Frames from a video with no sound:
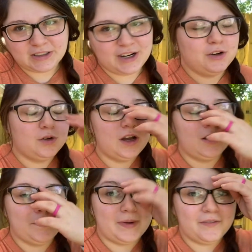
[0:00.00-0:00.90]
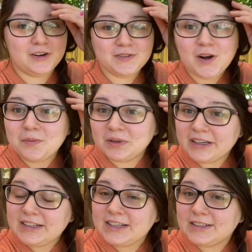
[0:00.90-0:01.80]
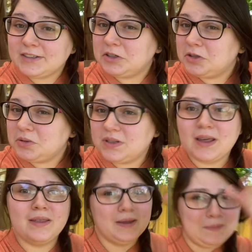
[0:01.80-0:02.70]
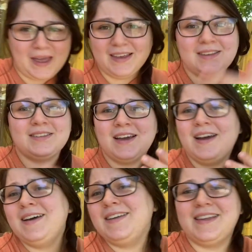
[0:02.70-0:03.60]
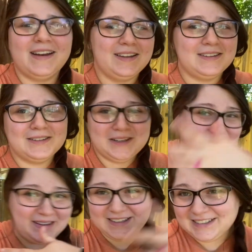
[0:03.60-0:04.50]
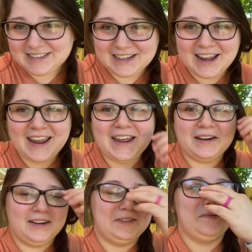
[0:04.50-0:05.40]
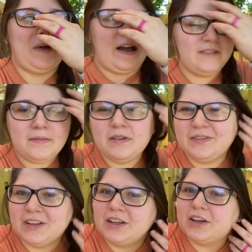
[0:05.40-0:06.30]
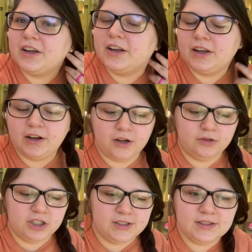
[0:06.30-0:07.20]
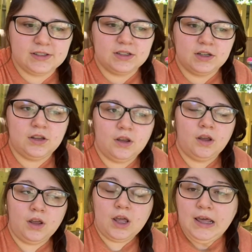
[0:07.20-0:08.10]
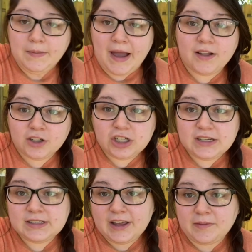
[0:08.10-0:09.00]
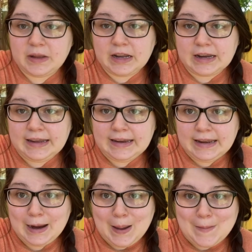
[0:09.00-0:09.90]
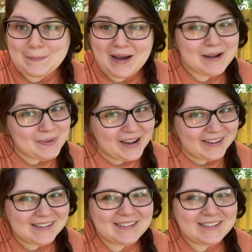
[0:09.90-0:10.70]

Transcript: channel. Um, first of all, please excuse the mess that is me today. Um, I've not been feeling good, you know, just my allergies have been kicking my butt.